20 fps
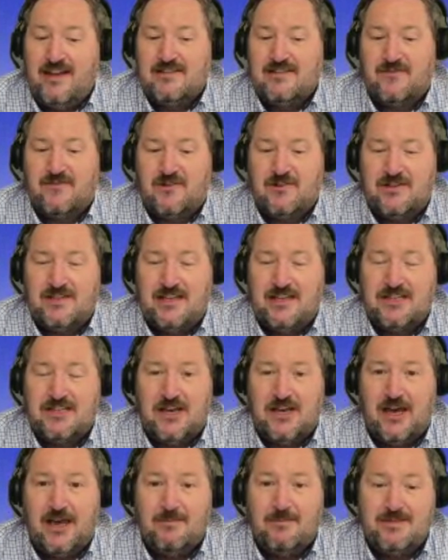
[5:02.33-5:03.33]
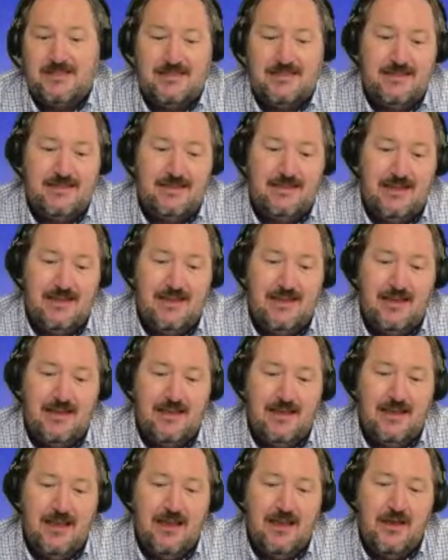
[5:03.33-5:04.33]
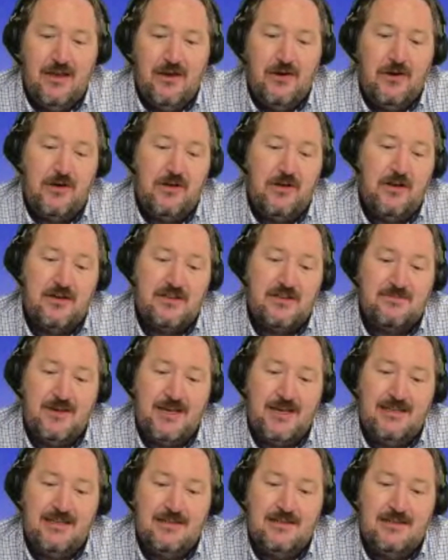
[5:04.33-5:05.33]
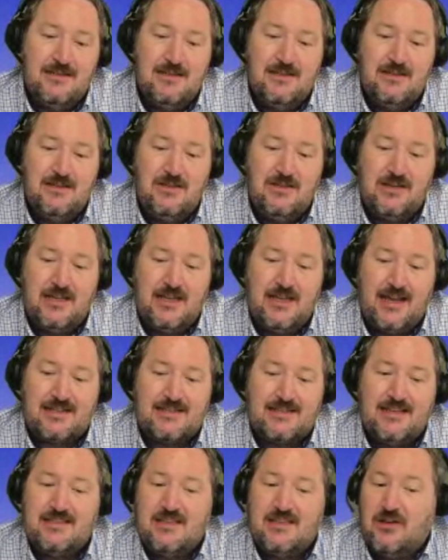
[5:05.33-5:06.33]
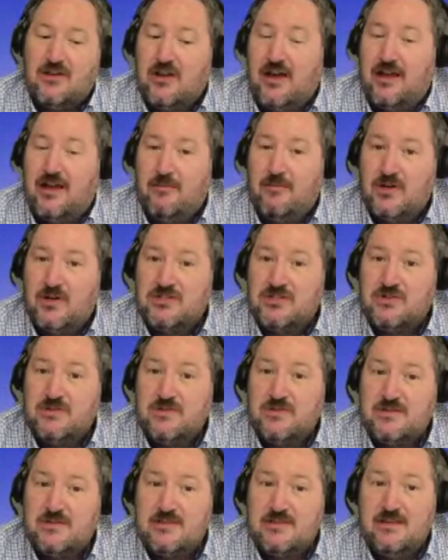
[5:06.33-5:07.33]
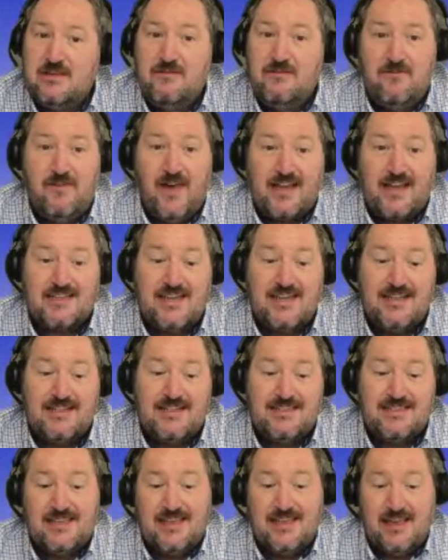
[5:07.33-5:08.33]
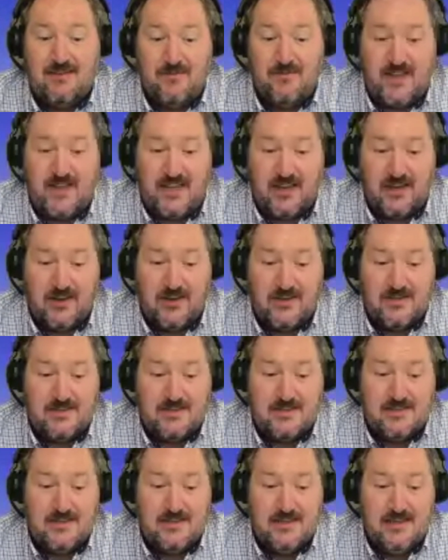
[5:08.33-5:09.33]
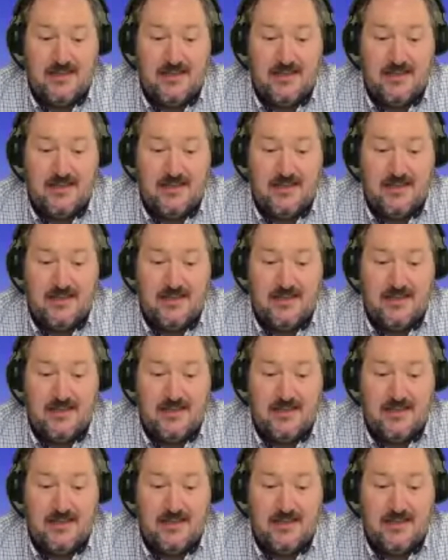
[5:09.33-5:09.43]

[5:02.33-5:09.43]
range of content types. On Ausmed, you can access online modules, fact sheets, and videos.